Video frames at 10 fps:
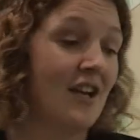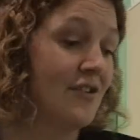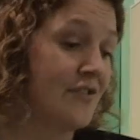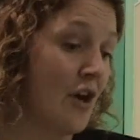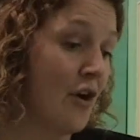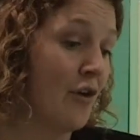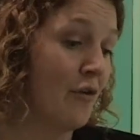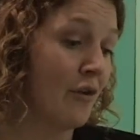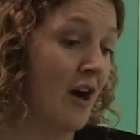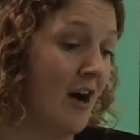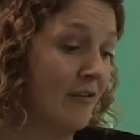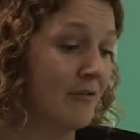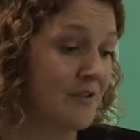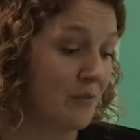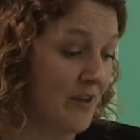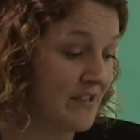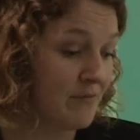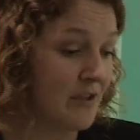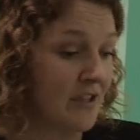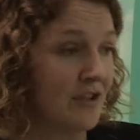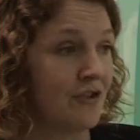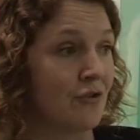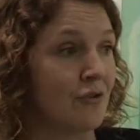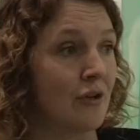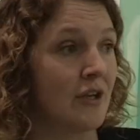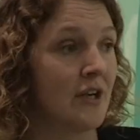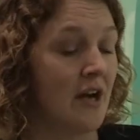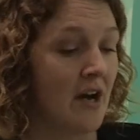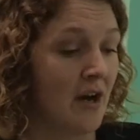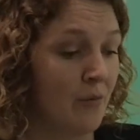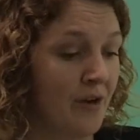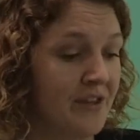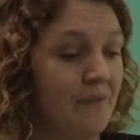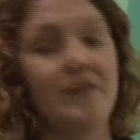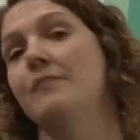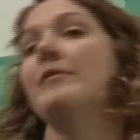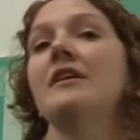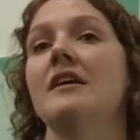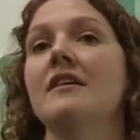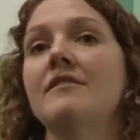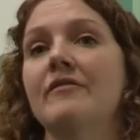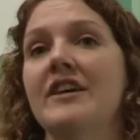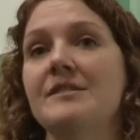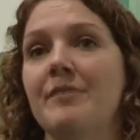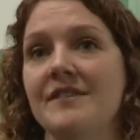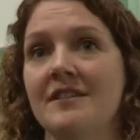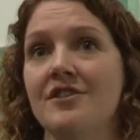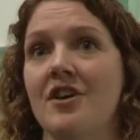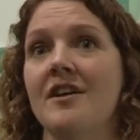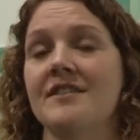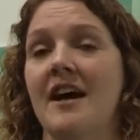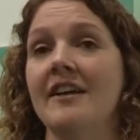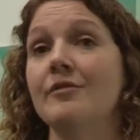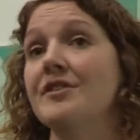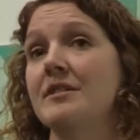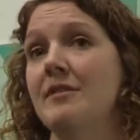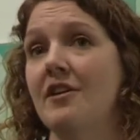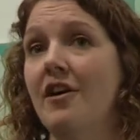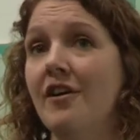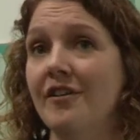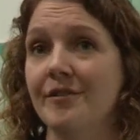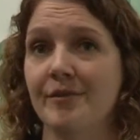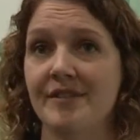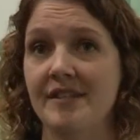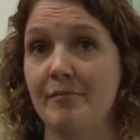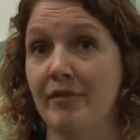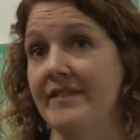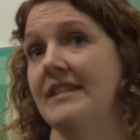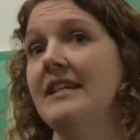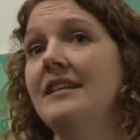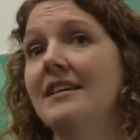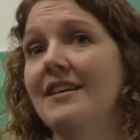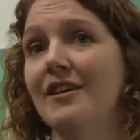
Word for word: So Congress wasn't really sure uh, what the VP, the Vice President John Tyler, was to be called. Was he president?